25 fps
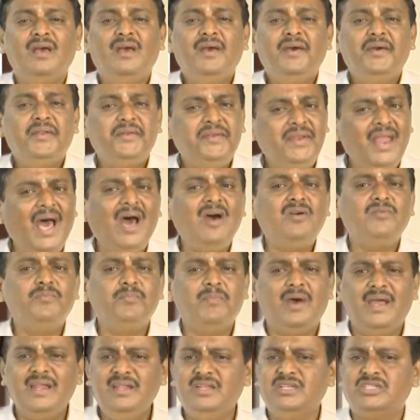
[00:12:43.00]
Now,
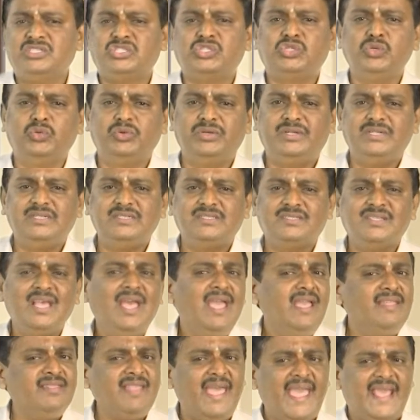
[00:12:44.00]
my dear students,
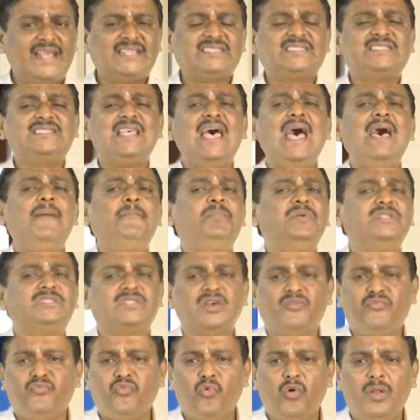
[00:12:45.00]
in the examples
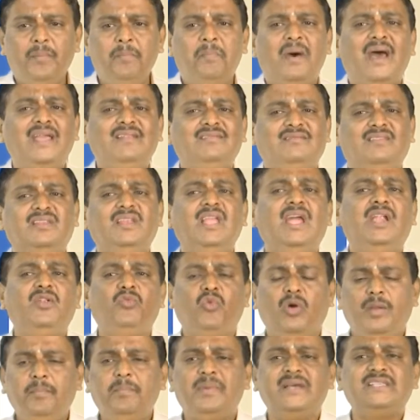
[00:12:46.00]
of 1 by 3 and
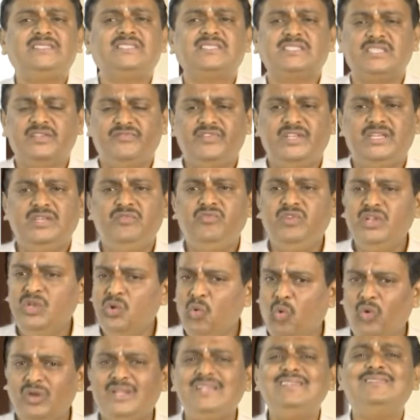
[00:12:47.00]
1 by 7, we
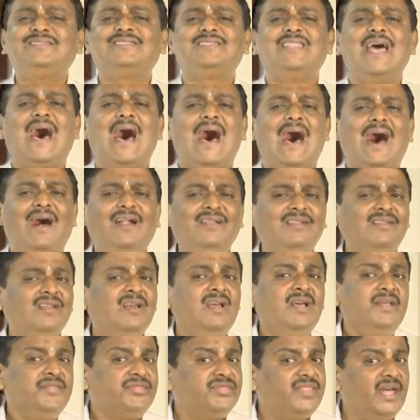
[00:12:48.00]
notice that
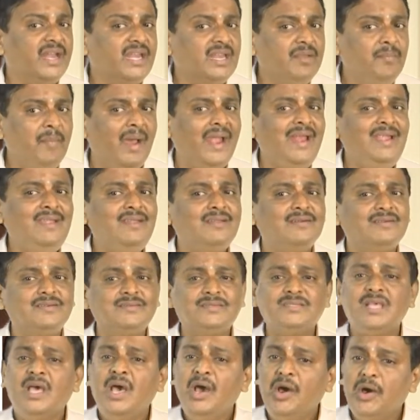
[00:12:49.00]
the
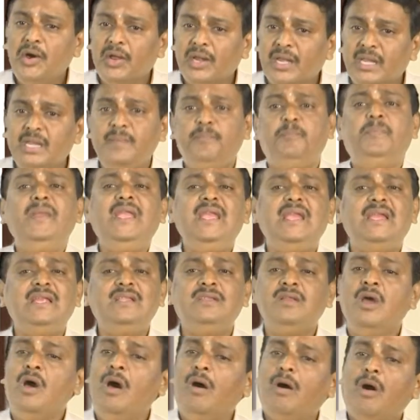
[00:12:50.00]
remainders
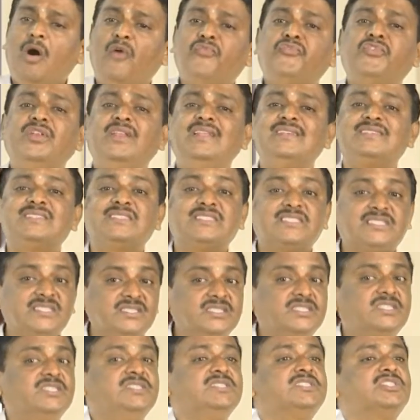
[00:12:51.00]
repeat after a
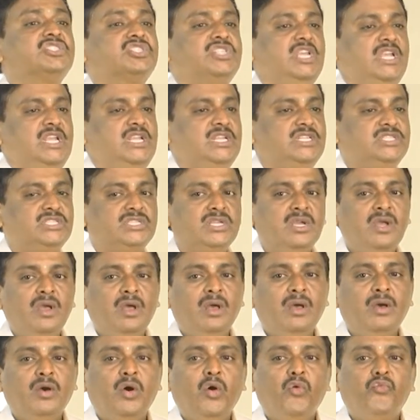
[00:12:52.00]
certain stage,
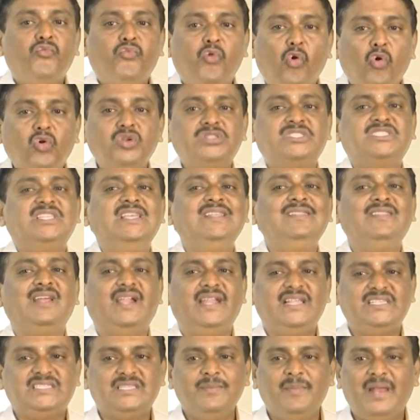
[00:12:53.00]
forcing the
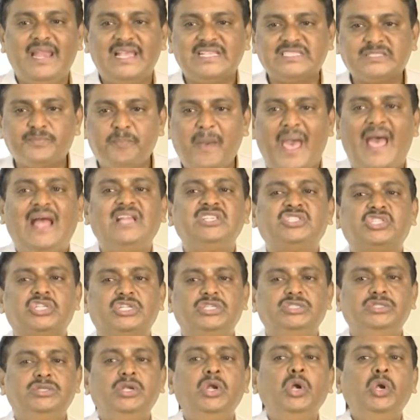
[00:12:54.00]
decimal
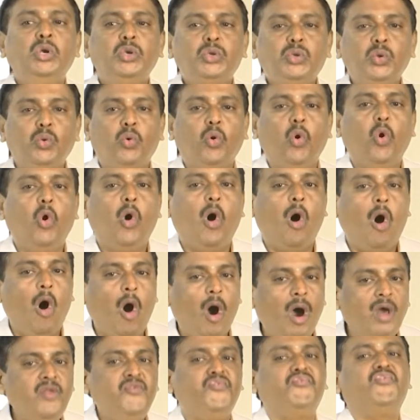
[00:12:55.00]
expansion to go
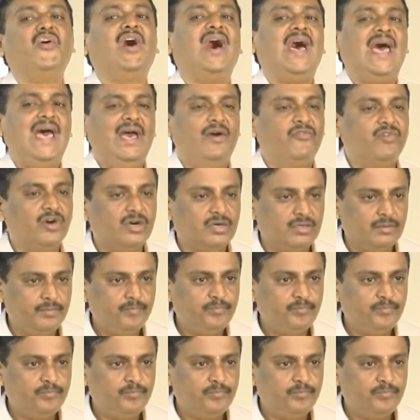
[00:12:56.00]
on forever.